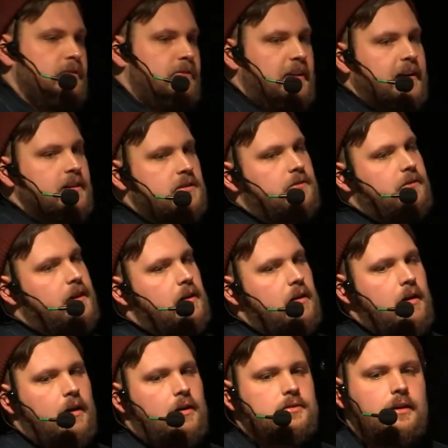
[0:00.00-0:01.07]
fixed
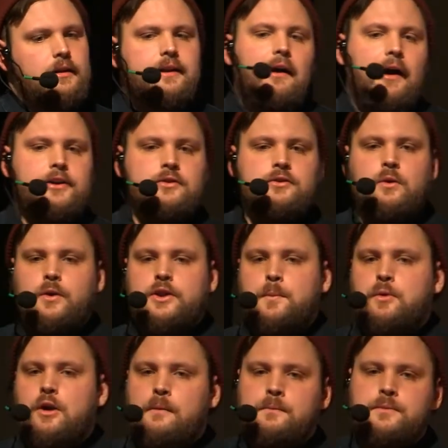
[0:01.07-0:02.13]
VR because I don't know what the
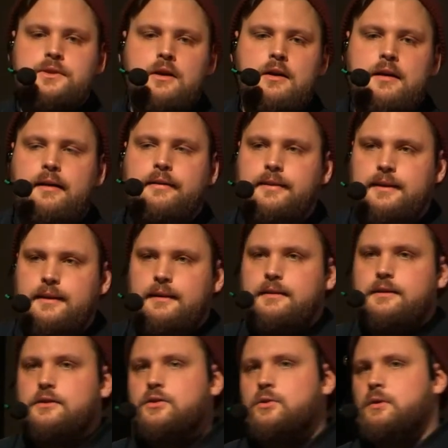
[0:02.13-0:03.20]
problems are, and the
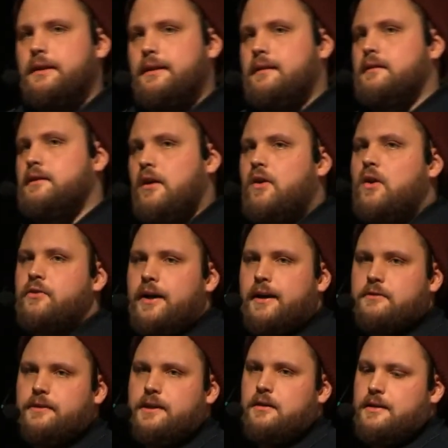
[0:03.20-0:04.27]
tooling around
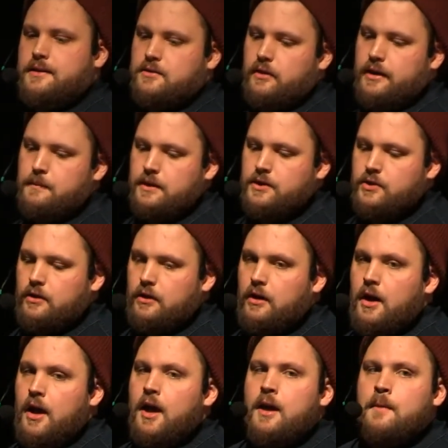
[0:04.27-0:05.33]
React VR is so immature.
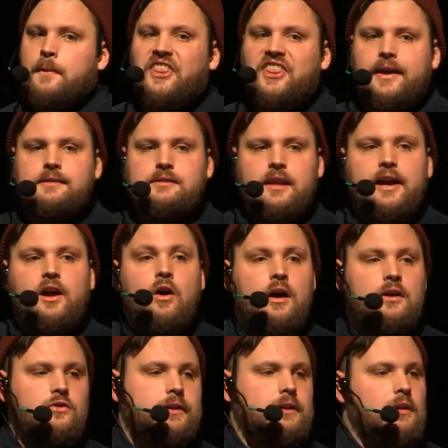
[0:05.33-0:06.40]
But things like
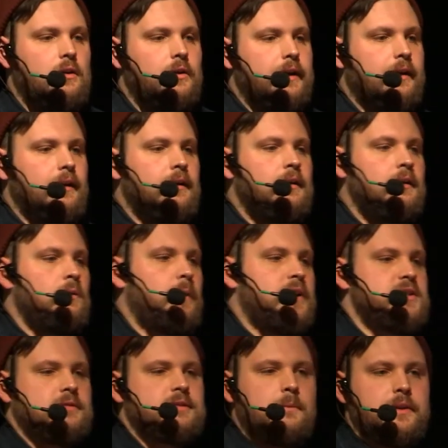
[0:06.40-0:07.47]
hot reloading,
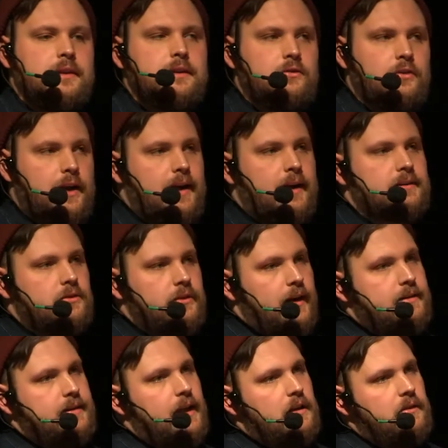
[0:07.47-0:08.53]
which is something that React and
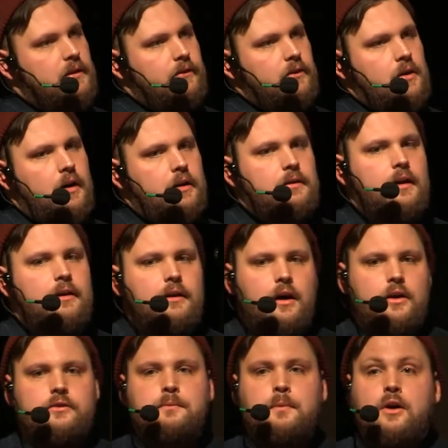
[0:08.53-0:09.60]
React Native give you out
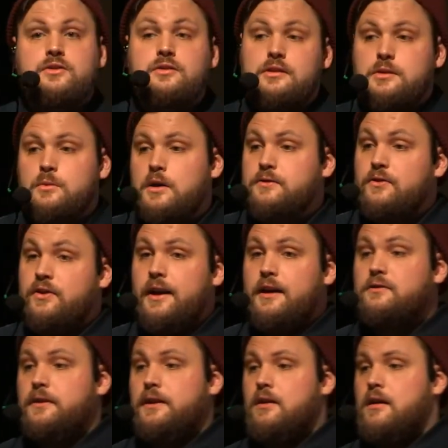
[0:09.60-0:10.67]
of the box, also works for
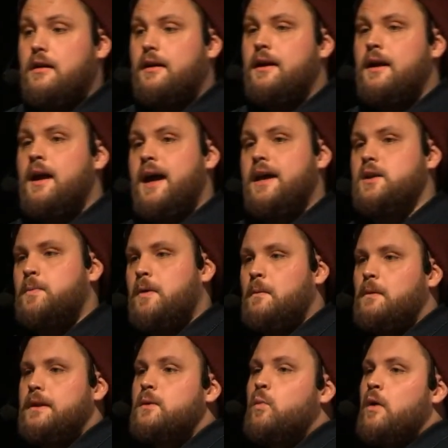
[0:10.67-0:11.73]
React VR. And you
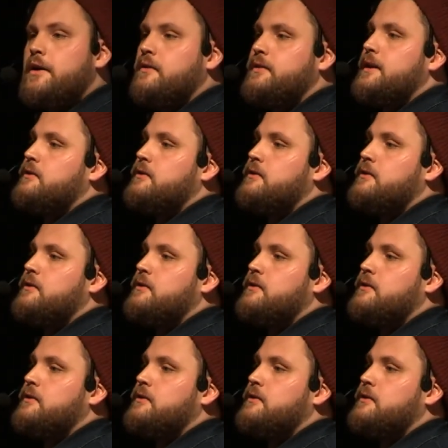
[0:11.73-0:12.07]
probably, one of the